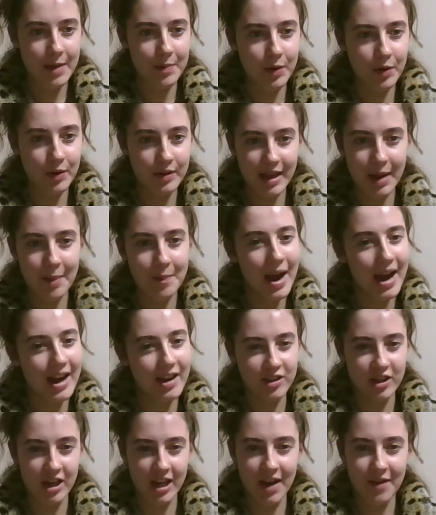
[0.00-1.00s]
labels and
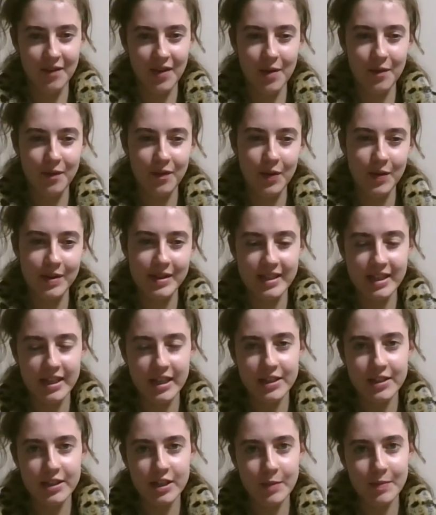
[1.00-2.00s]
packaging have
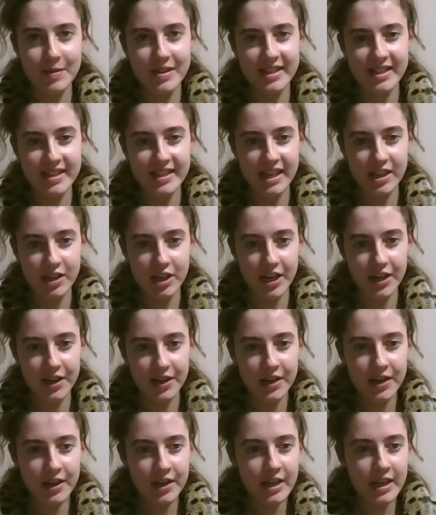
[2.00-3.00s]
influenced a consumer's
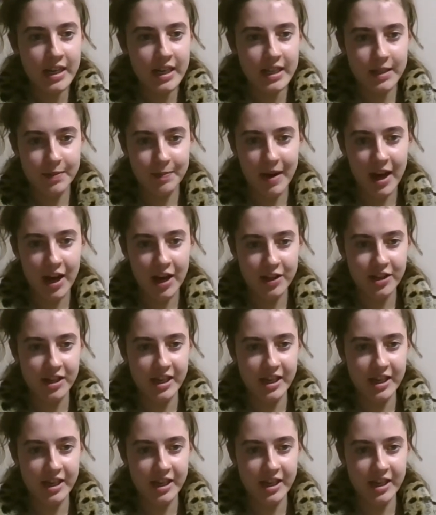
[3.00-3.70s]
decision to